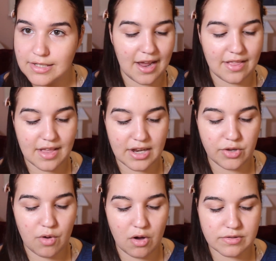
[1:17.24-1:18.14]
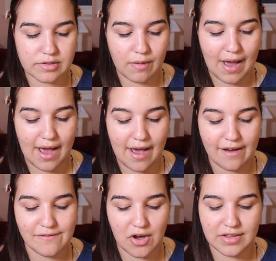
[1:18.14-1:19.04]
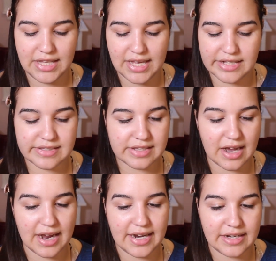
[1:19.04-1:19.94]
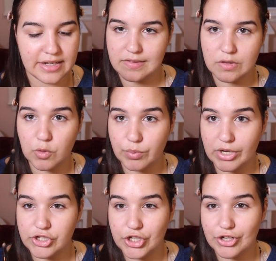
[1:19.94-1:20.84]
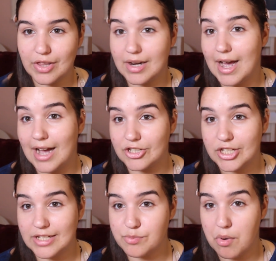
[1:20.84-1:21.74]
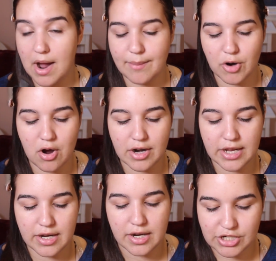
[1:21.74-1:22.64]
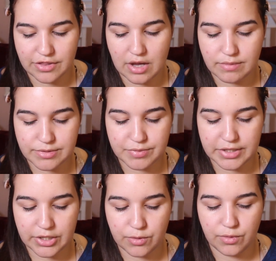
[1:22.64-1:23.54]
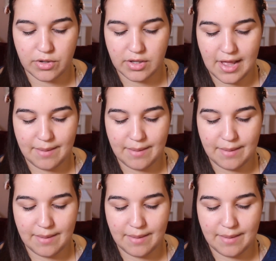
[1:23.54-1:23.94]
And then you also have on the inside this little brush here that actually has primer on it, which I thought was really cool.